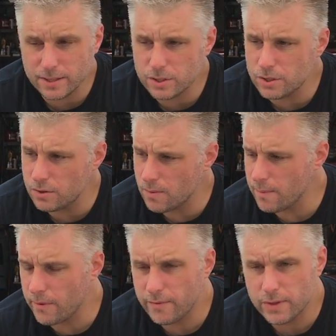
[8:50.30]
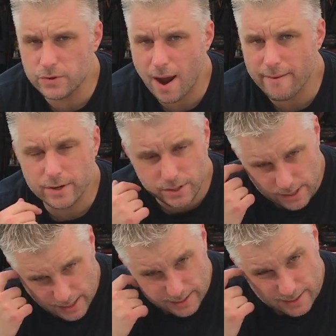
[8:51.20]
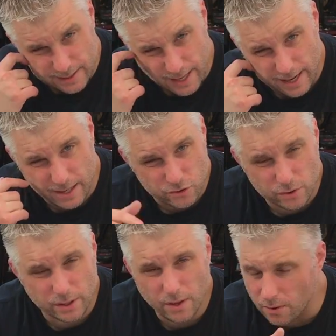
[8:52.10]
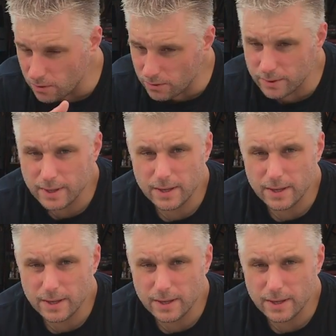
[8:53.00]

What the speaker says: is to remove the driver's seat and drill a hole.